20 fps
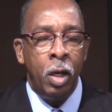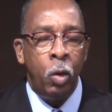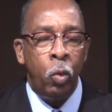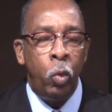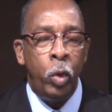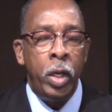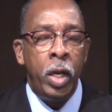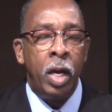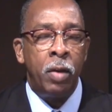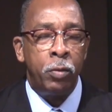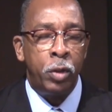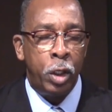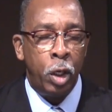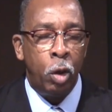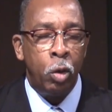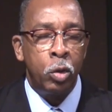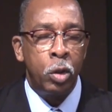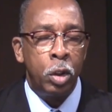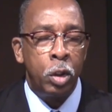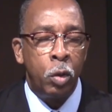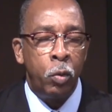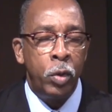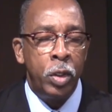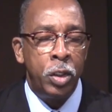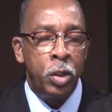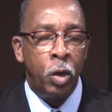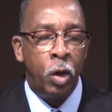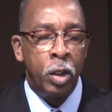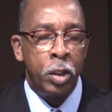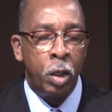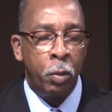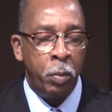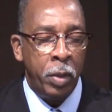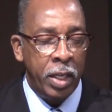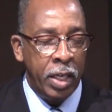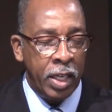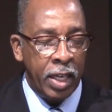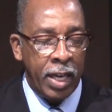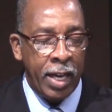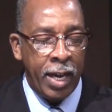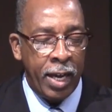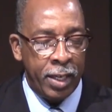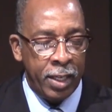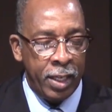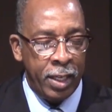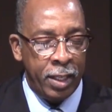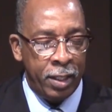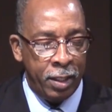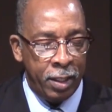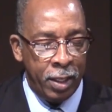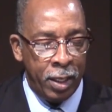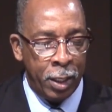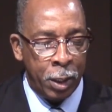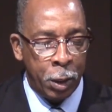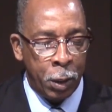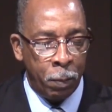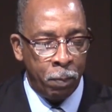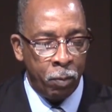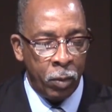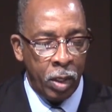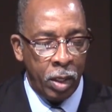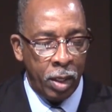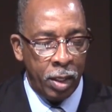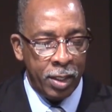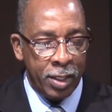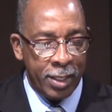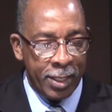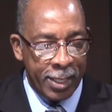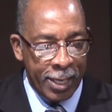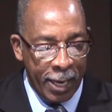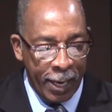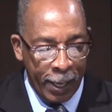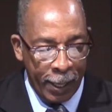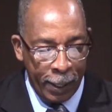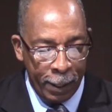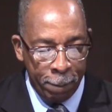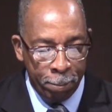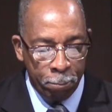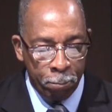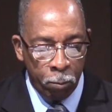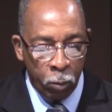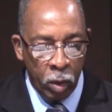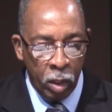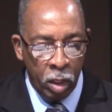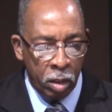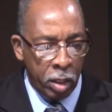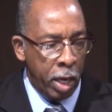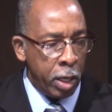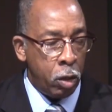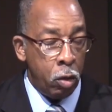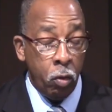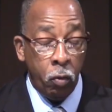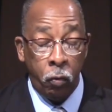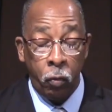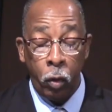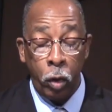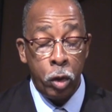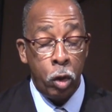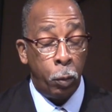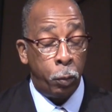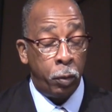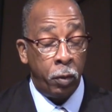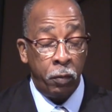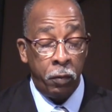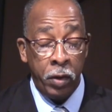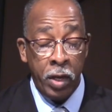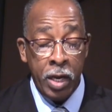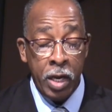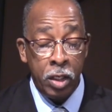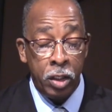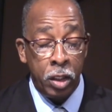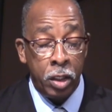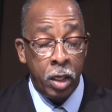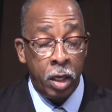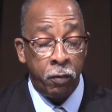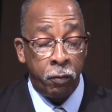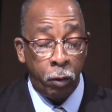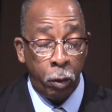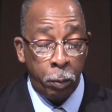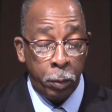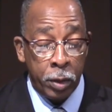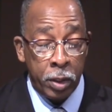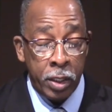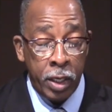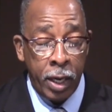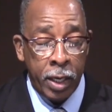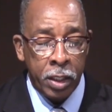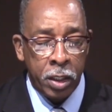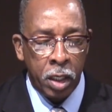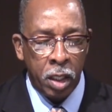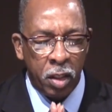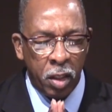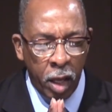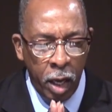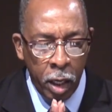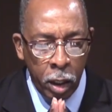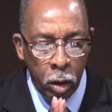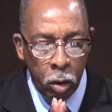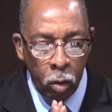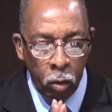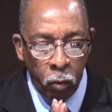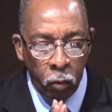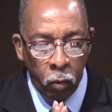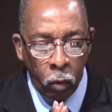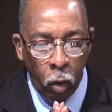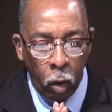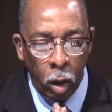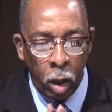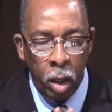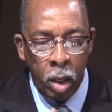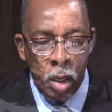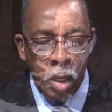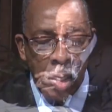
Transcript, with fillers: We have chosen to rejoice and be glad in this day. Thank you for your provision and for protection. Thank you for